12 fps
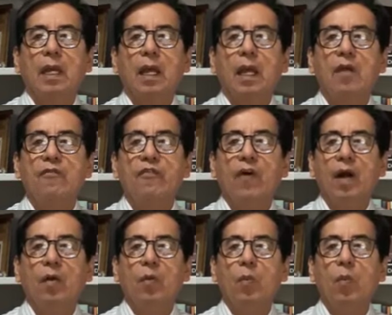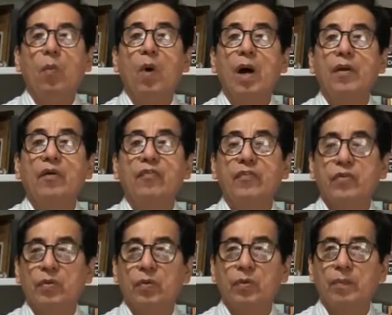and follow one of
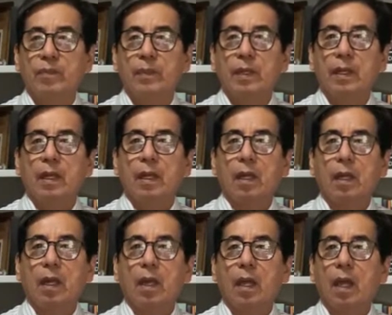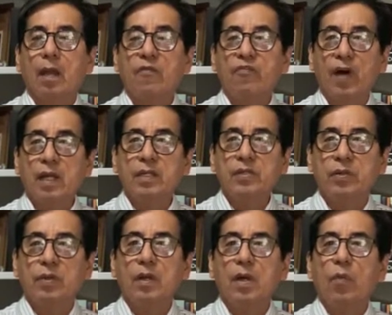you and find
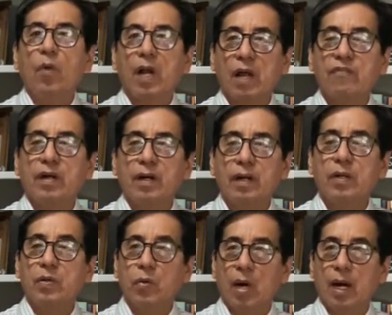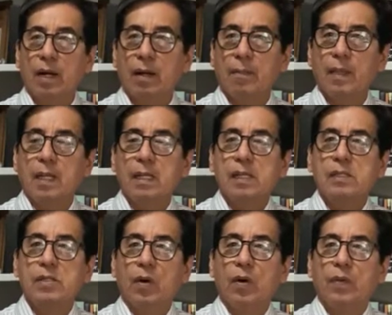you wherever you are.
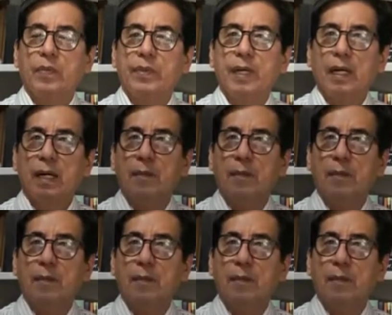So the